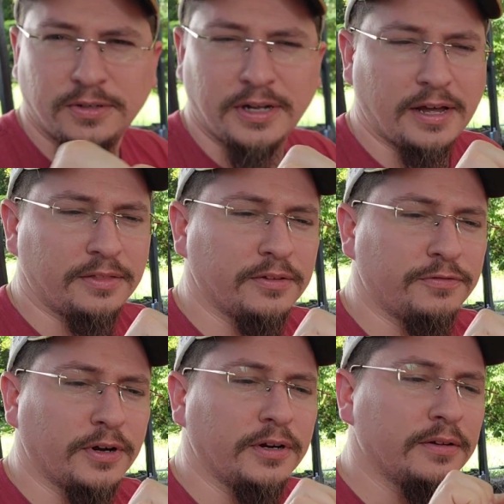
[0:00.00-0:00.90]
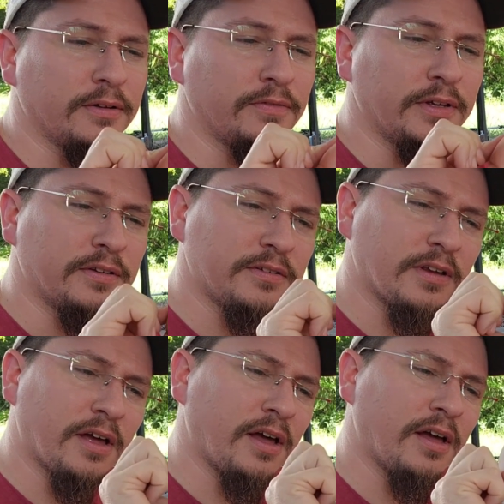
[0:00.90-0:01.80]
shooting out the front of this
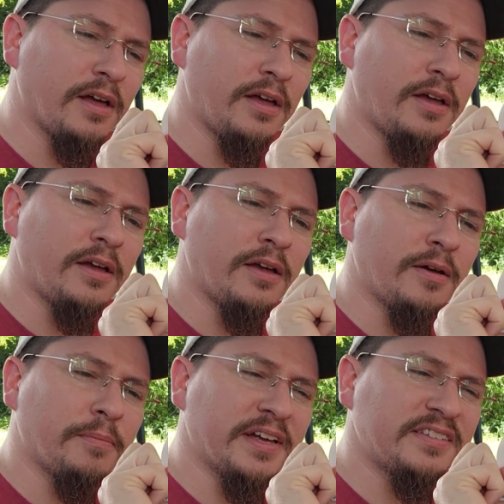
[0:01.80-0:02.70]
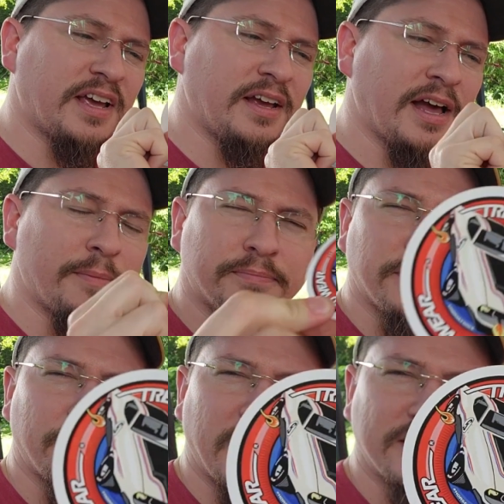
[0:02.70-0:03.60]
Mustang, I'm
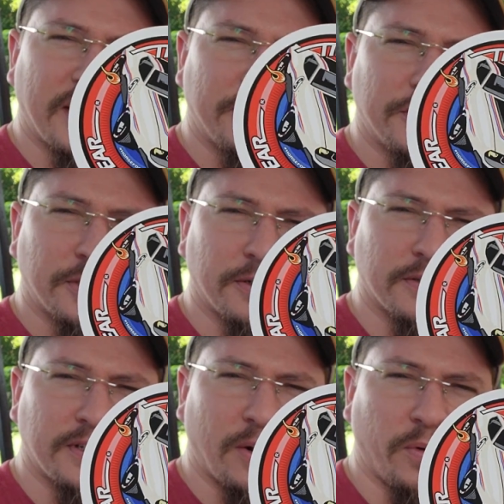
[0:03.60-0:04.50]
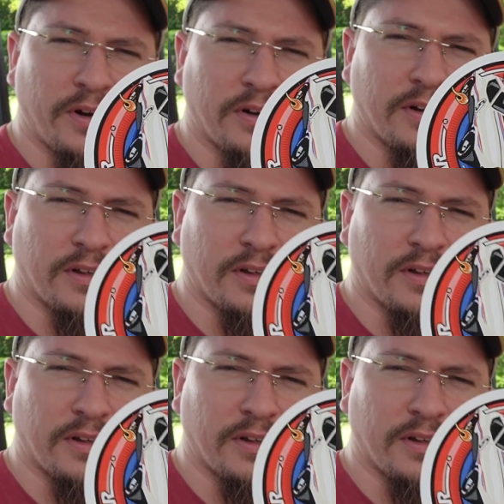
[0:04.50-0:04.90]
not exactly sure. It's kind of weird.